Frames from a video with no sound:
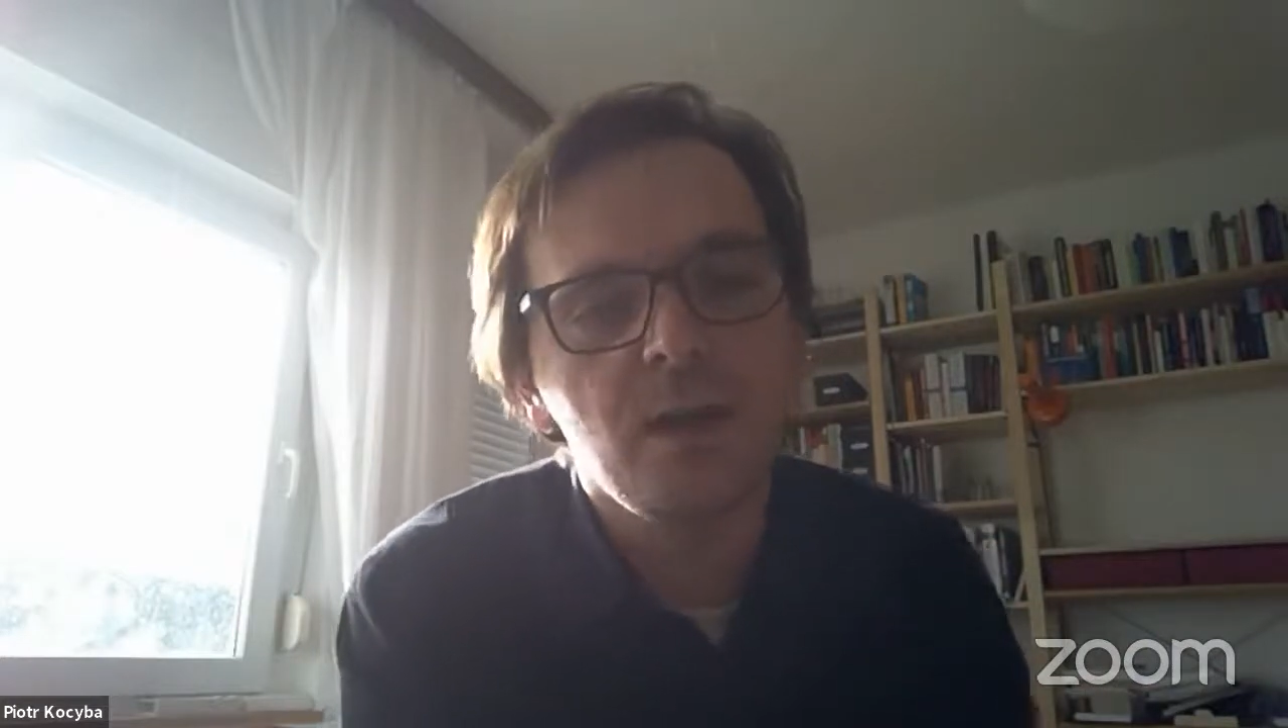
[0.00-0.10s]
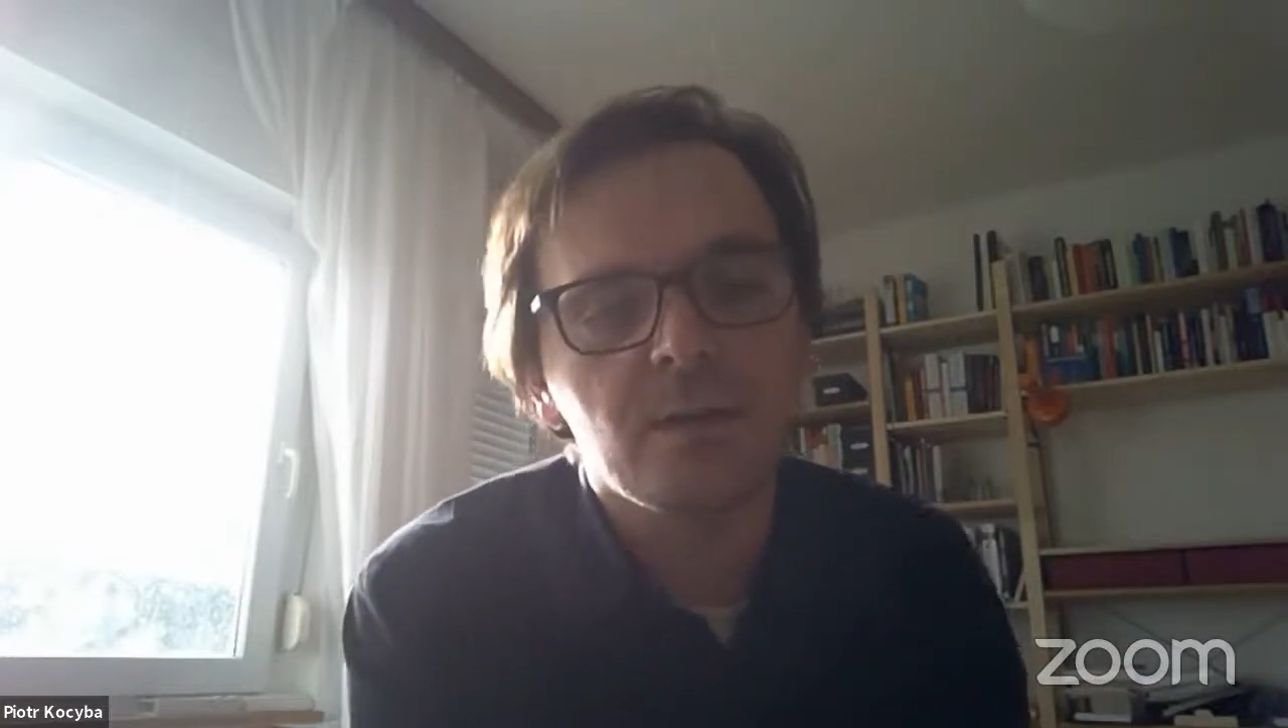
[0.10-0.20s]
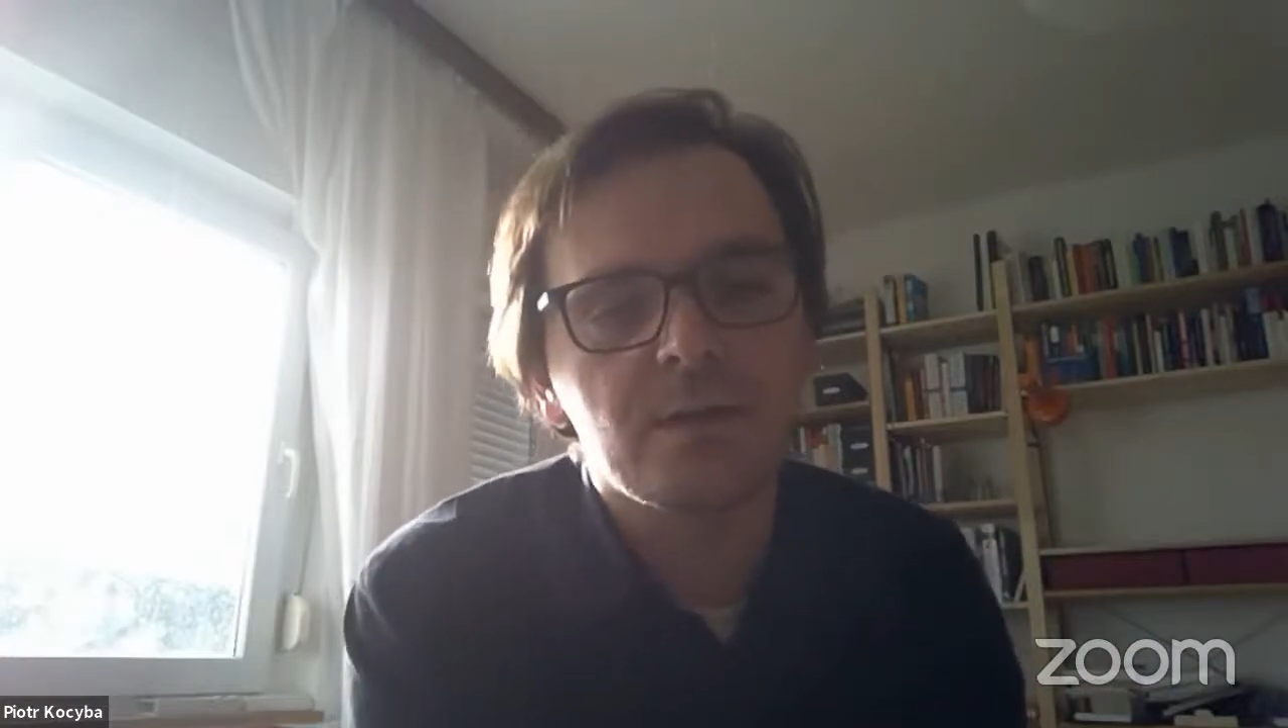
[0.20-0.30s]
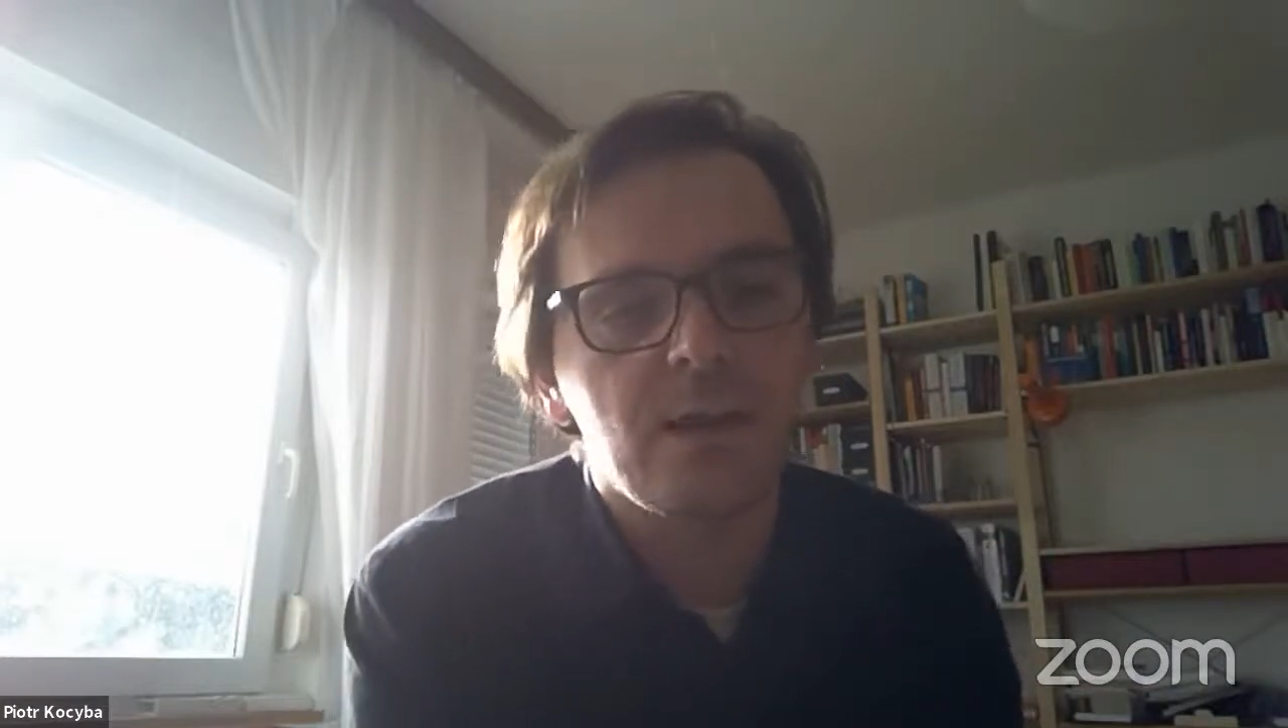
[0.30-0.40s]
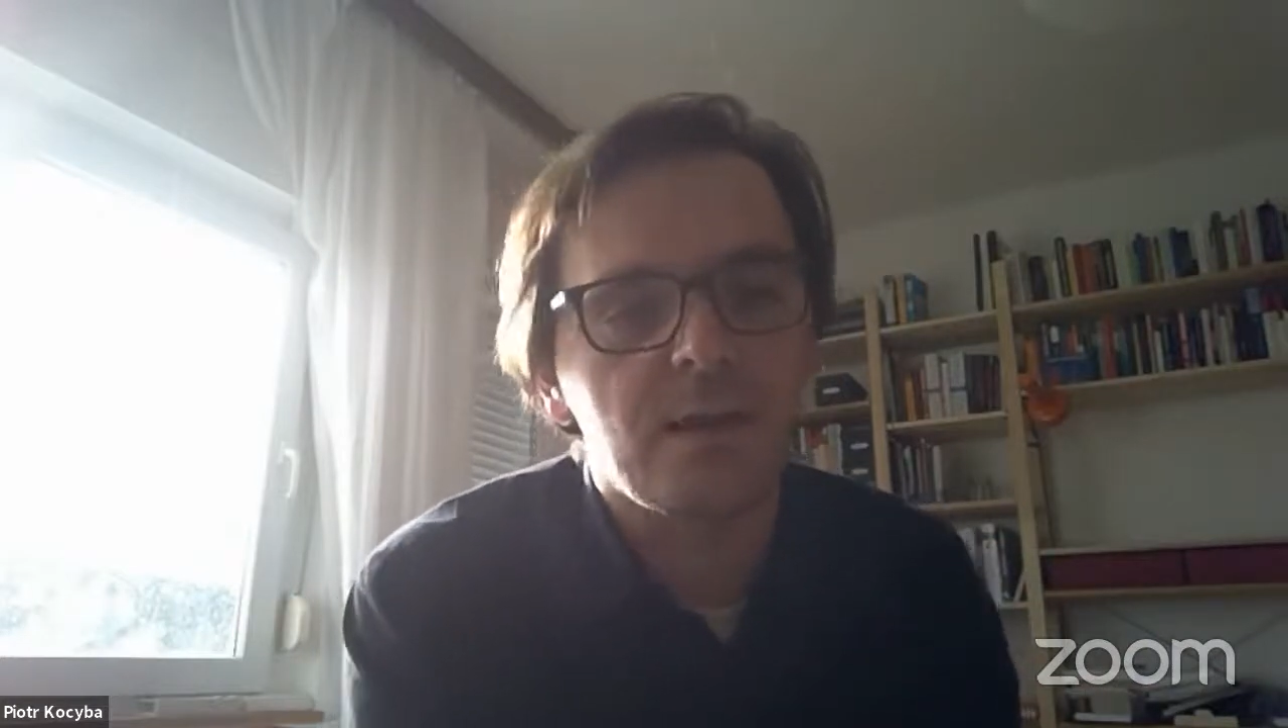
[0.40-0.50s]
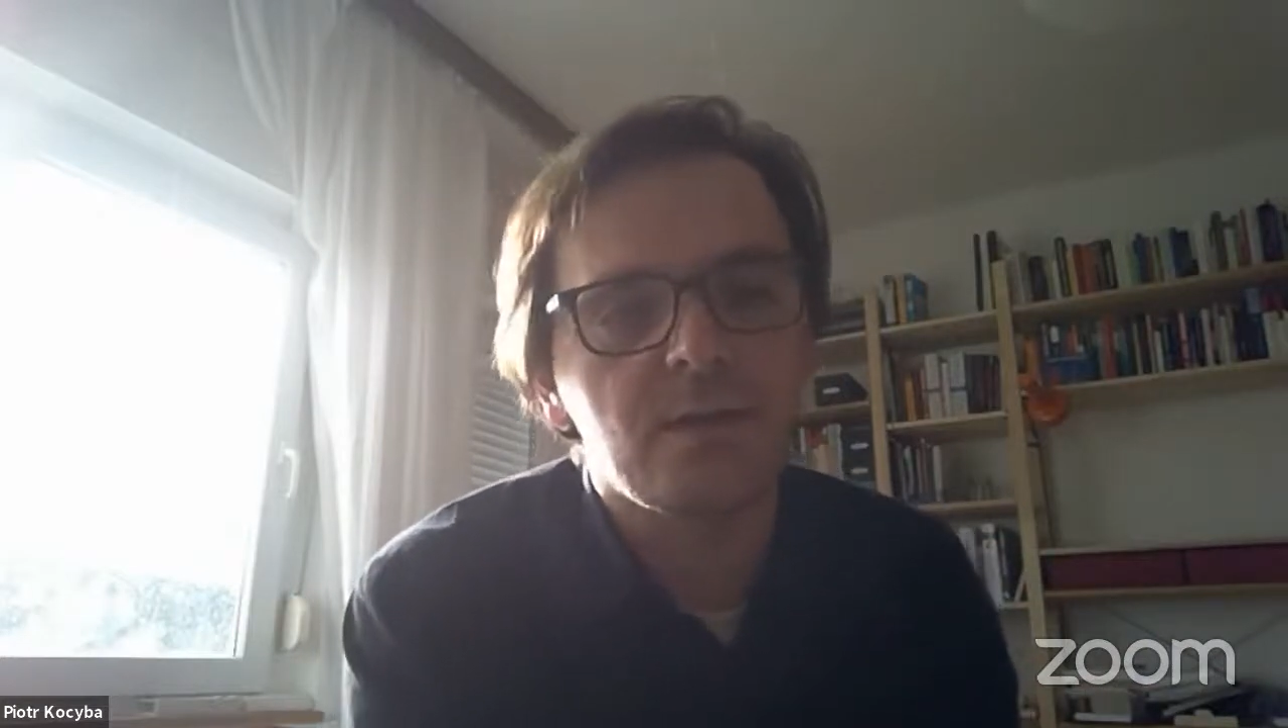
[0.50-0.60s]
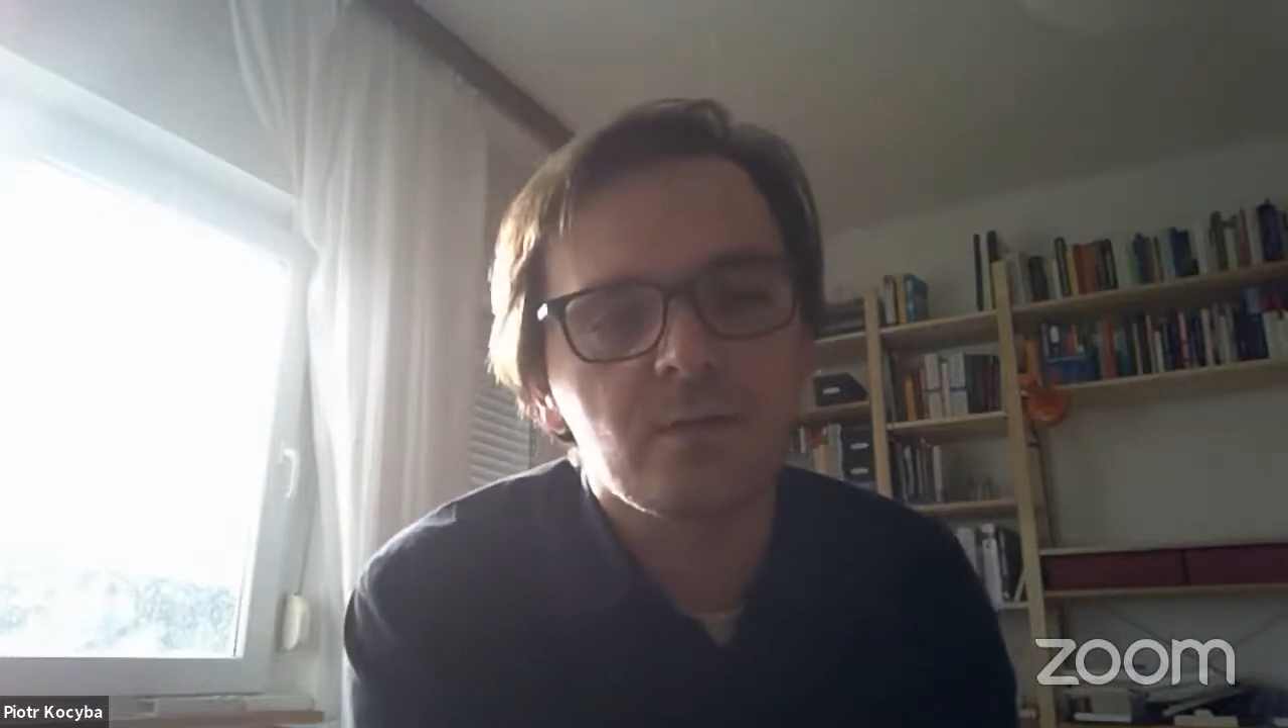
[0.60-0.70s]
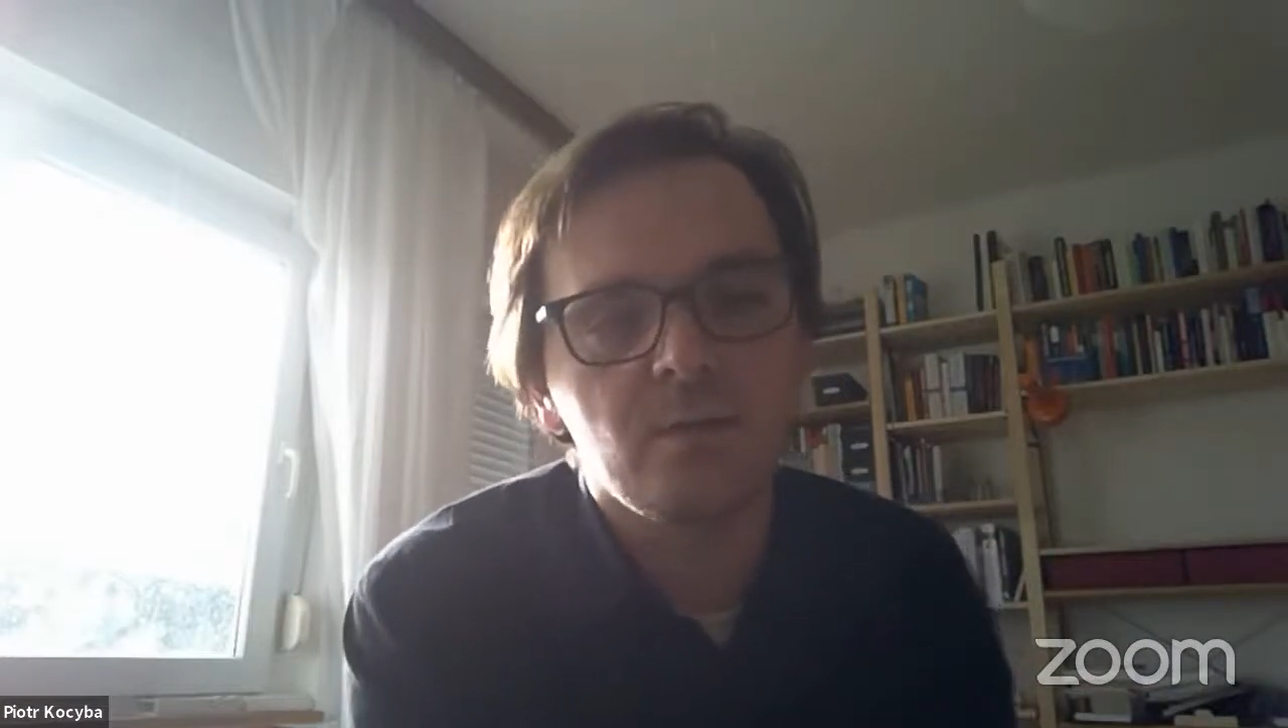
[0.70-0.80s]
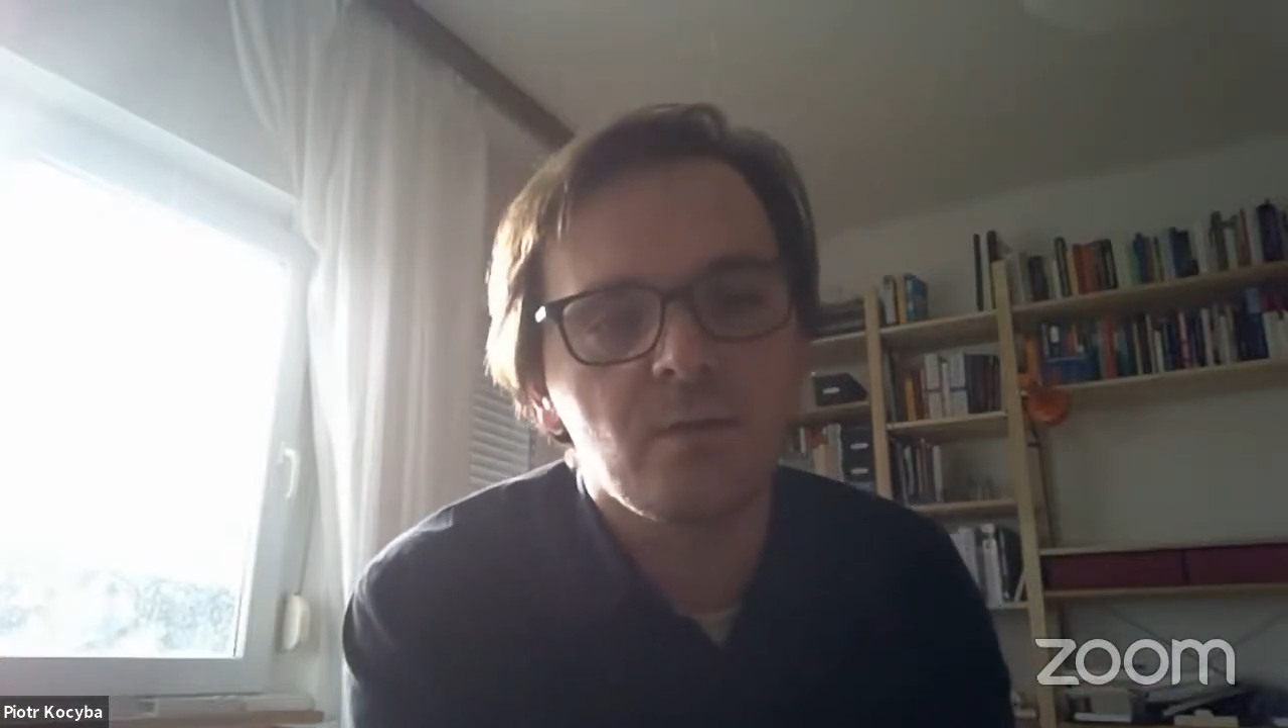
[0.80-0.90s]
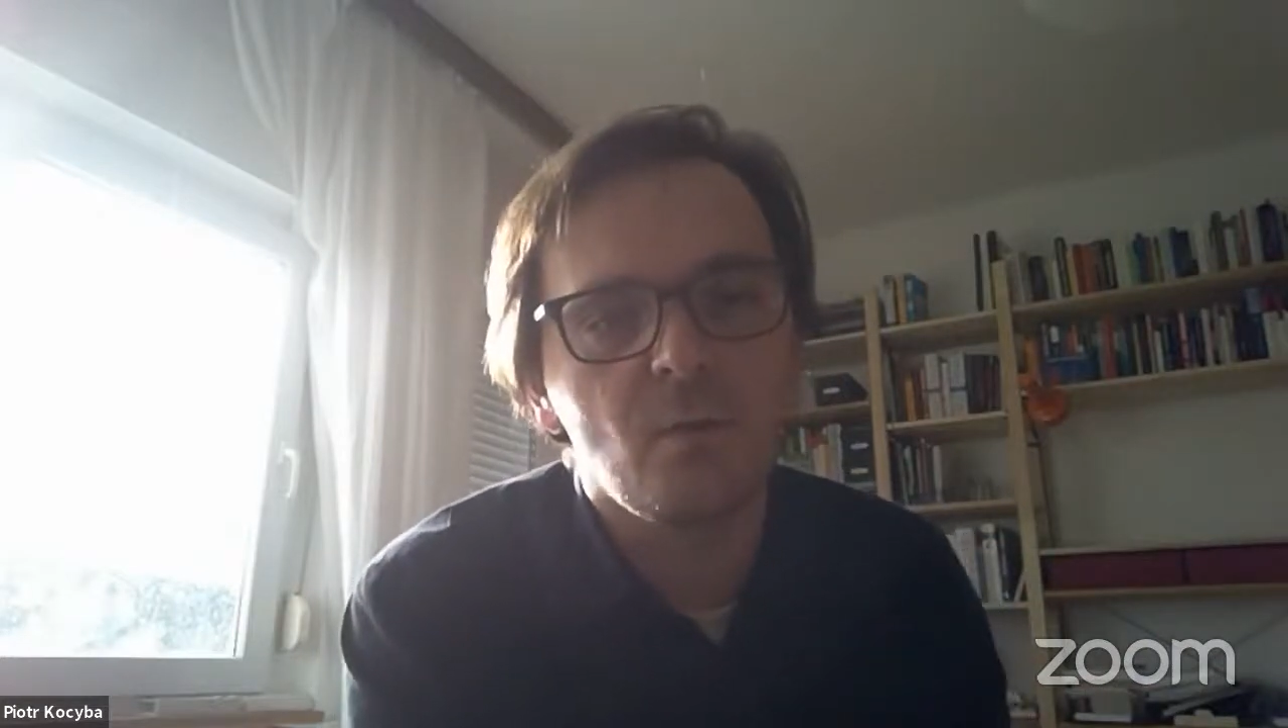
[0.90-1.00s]

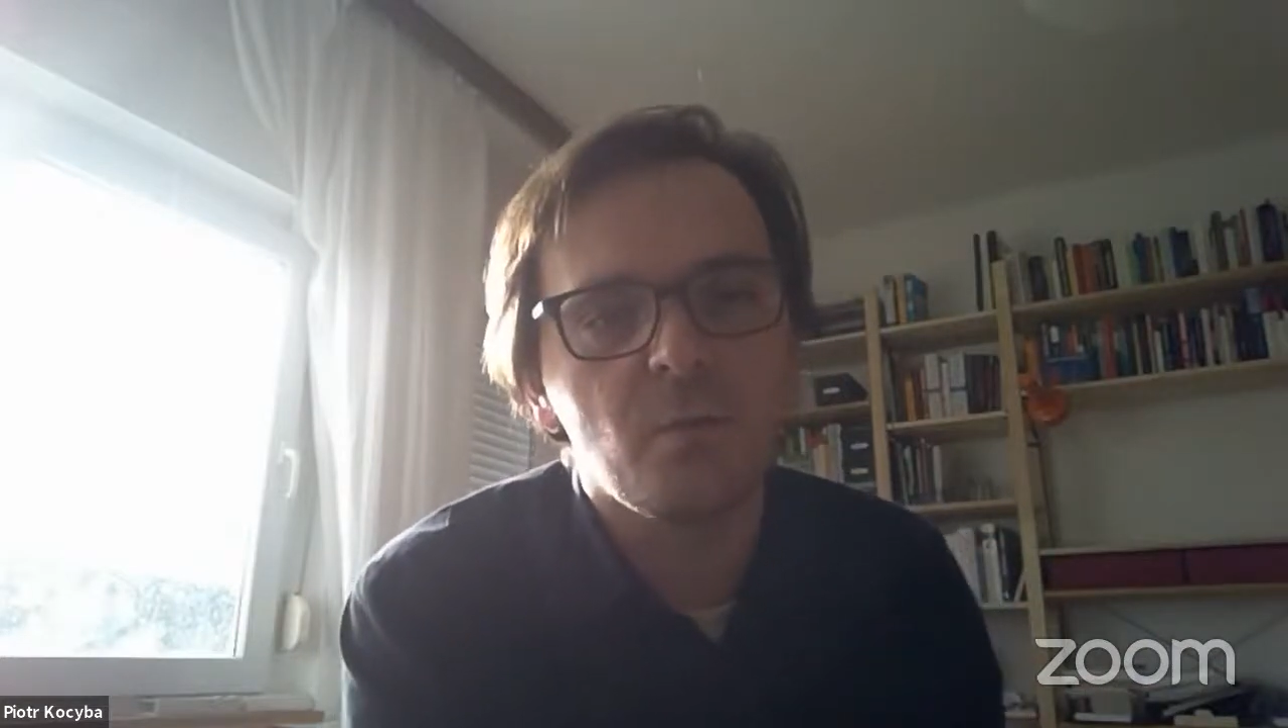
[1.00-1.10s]
Saxony